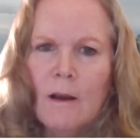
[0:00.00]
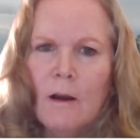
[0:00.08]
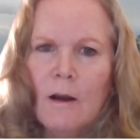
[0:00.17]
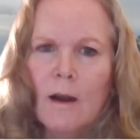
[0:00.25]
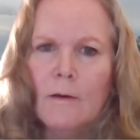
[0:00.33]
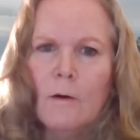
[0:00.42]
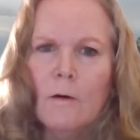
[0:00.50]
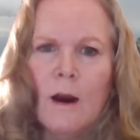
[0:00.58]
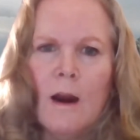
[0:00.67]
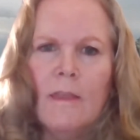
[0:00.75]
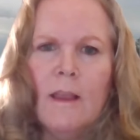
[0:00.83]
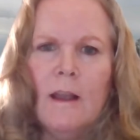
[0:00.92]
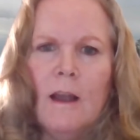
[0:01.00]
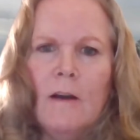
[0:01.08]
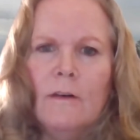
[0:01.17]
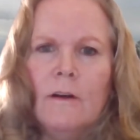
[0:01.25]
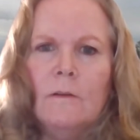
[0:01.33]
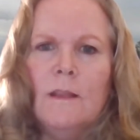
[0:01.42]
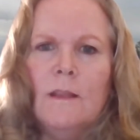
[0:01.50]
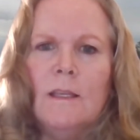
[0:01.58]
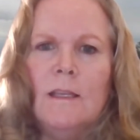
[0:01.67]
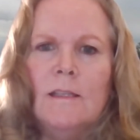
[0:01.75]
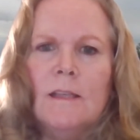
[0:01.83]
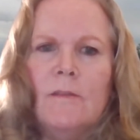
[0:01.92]
or are they covered with
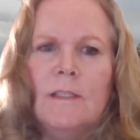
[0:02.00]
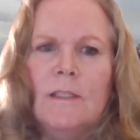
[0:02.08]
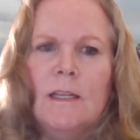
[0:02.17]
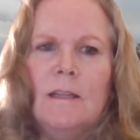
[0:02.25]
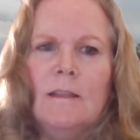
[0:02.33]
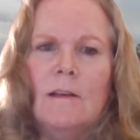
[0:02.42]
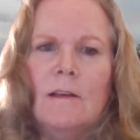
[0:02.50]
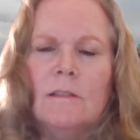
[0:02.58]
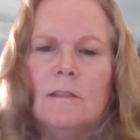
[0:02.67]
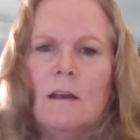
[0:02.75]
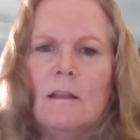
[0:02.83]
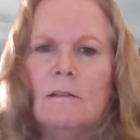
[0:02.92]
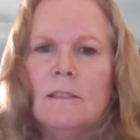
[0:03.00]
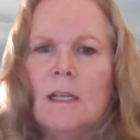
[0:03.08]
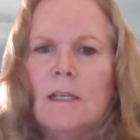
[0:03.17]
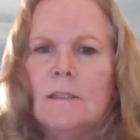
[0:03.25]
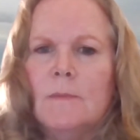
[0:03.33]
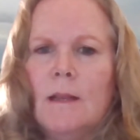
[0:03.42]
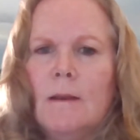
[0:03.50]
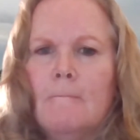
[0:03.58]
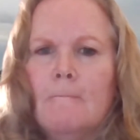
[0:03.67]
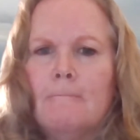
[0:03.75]
the $17,000 assessment?